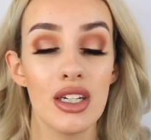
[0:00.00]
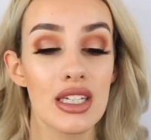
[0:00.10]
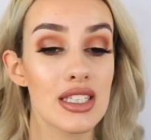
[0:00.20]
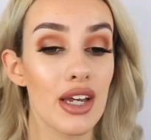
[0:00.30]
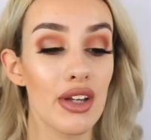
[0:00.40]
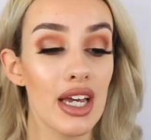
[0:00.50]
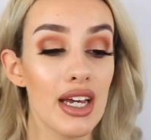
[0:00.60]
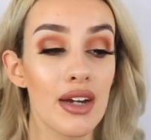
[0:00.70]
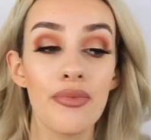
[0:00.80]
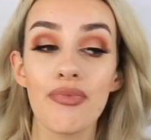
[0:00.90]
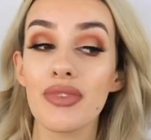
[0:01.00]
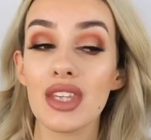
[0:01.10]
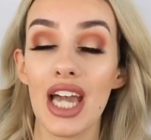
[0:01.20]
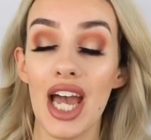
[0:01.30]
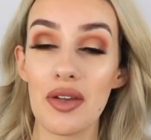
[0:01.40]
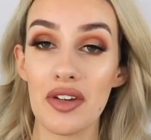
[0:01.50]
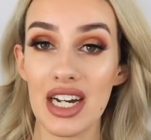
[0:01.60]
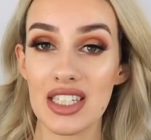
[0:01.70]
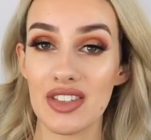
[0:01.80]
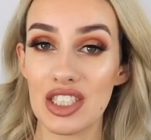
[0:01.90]
So yeah, I hope you guys
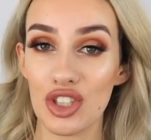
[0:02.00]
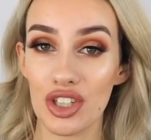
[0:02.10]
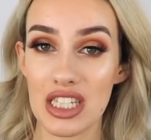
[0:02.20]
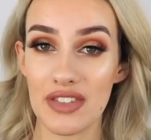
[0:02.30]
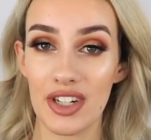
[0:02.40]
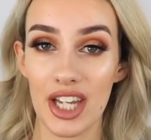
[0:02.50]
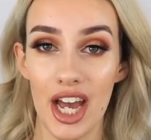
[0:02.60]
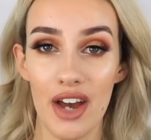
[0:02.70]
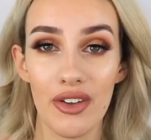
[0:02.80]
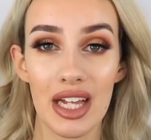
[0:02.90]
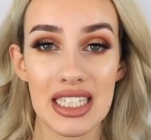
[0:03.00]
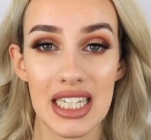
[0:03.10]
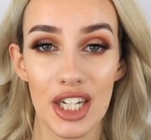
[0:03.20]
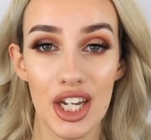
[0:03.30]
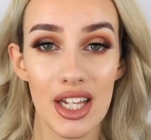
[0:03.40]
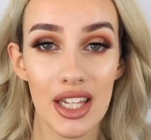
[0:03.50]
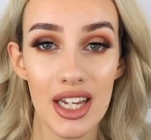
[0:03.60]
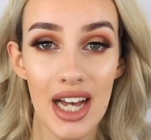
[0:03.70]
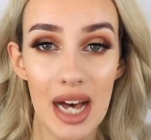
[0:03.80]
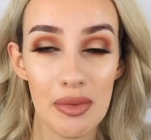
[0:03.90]
have enjoyed this video. Like I said earlier,
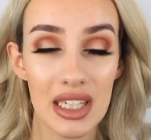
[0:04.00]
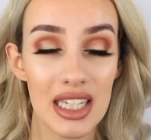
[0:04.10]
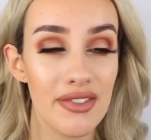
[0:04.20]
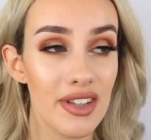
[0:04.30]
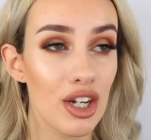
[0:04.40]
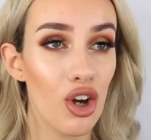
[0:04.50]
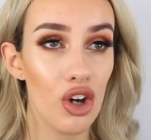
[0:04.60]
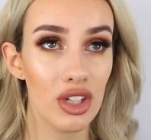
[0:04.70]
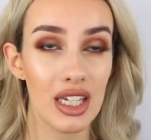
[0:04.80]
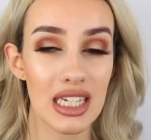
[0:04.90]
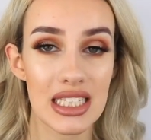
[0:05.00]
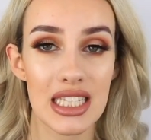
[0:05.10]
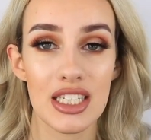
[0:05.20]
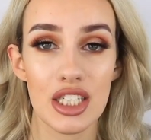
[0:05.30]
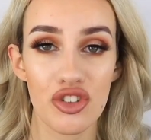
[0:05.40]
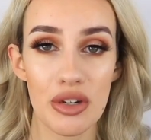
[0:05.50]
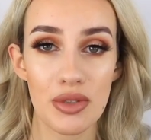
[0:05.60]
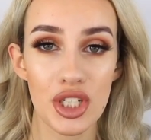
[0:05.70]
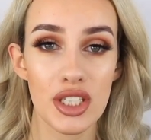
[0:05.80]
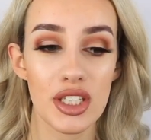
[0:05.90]
I'll be leaving all the links in the
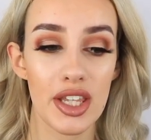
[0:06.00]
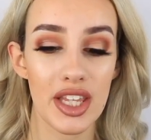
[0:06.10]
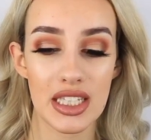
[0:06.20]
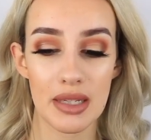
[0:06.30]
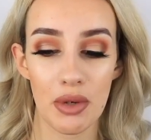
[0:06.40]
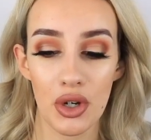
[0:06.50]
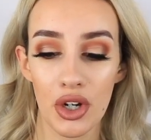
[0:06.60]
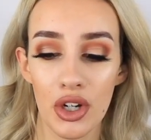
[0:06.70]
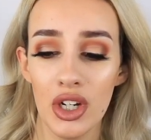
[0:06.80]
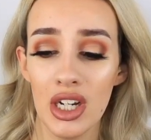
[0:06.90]
description to the things I bought.